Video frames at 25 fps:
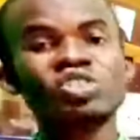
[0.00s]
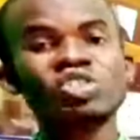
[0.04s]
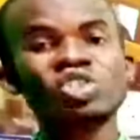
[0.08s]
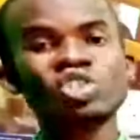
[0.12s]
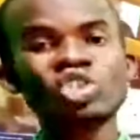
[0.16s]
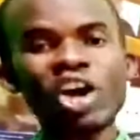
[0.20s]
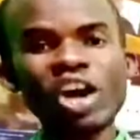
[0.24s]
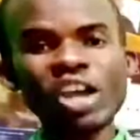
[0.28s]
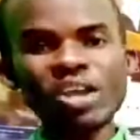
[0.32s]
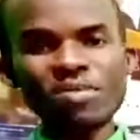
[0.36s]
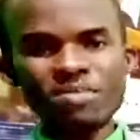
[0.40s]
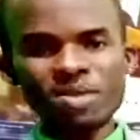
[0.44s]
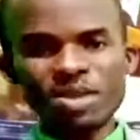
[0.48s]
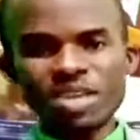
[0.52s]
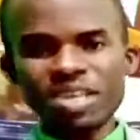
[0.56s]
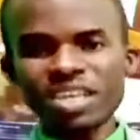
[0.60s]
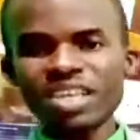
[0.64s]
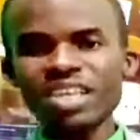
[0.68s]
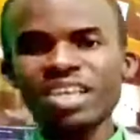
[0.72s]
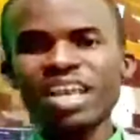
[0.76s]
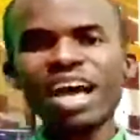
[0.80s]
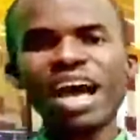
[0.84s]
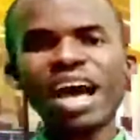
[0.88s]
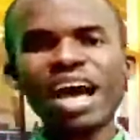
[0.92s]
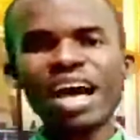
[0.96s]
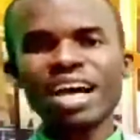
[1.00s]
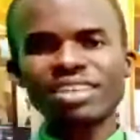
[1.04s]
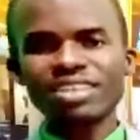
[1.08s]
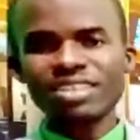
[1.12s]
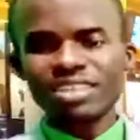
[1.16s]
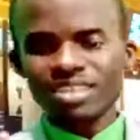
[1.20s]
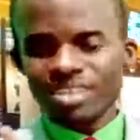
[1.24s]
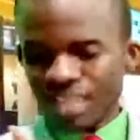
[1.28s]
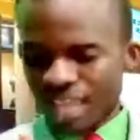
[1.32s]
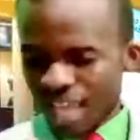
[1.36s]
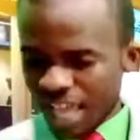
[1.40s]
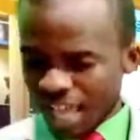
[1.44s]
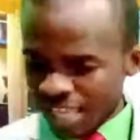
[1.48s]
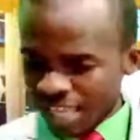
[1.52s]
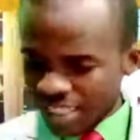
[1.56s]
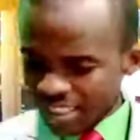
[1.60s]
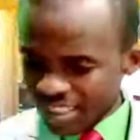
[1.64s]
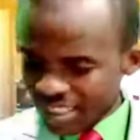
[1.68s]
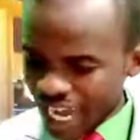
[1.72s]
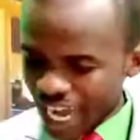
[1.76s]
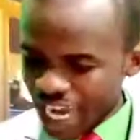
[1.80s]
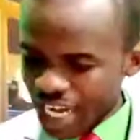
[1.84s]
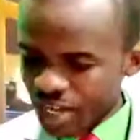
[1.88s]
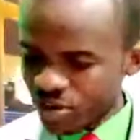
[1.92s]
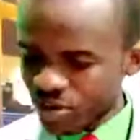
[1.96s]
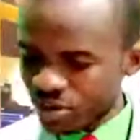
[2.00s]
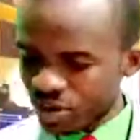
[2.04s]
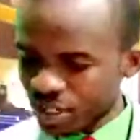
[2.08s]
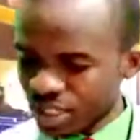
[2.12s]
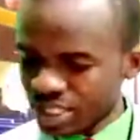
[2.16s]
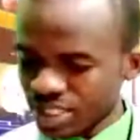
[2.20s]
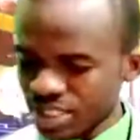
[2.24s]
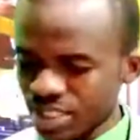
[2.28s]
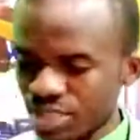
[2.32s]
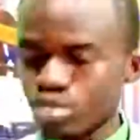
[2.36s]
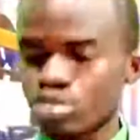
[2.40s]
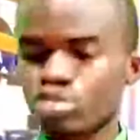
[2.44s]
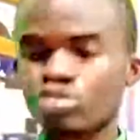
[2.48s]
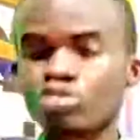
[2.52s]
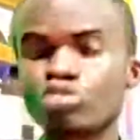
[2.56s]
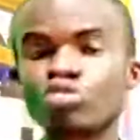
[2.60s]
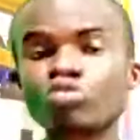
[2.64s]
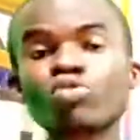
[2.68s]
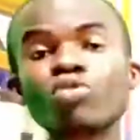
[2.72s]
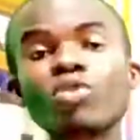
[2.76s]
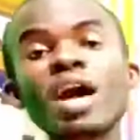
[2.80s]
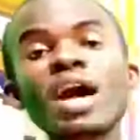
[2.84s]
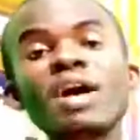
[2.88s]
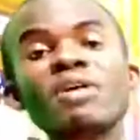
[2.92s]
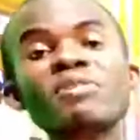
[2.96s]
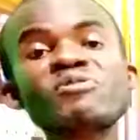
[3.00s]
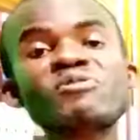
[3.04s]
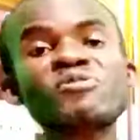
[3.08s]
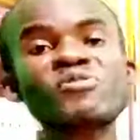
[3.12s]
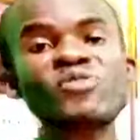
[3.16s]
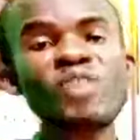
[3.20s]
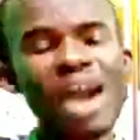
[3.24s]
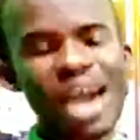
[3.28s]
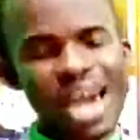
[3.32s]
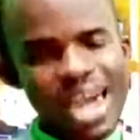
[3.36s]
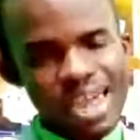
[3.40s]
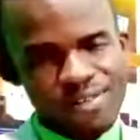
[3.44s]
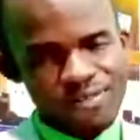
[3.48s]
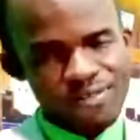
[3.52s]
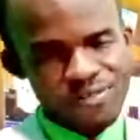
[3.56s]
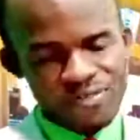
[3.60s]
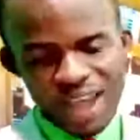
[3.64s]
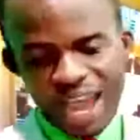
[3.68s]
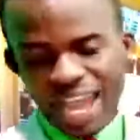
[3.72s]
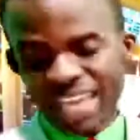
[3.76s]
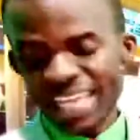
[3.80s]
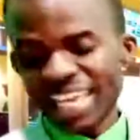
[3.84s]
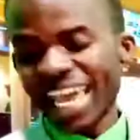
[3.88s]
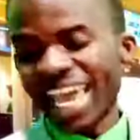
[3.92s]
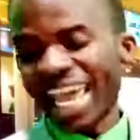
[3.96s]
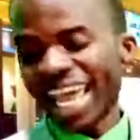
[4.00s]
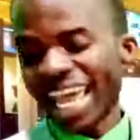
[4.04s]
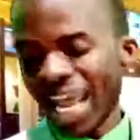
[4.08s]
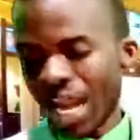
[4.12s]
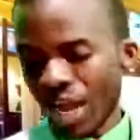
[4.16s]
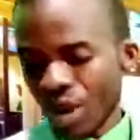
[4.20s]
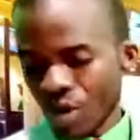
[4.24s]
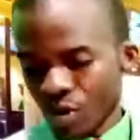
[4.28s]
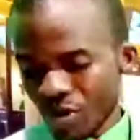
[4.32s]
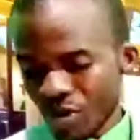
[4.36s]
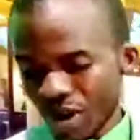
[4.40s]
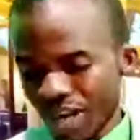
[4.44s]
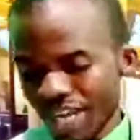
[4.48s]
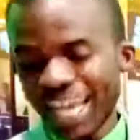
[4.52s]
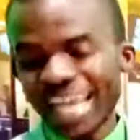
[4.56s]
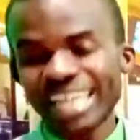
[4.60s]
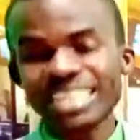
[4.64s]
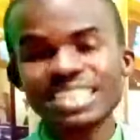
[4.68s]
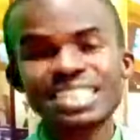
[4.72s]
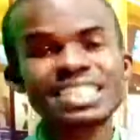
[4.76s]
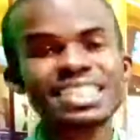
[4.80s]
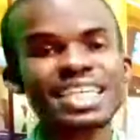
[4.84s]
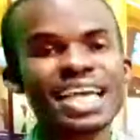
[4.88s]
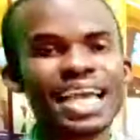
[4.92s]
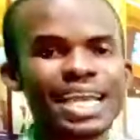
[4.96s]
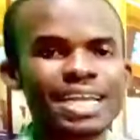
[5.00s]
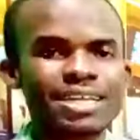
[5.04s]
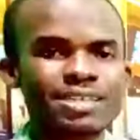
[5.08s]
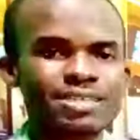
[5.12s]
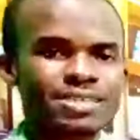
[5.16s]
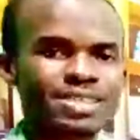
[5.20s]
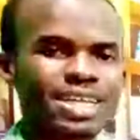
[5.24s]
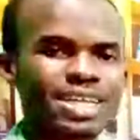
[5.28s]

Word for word: Join me as I read Surah 5, Ayah 110.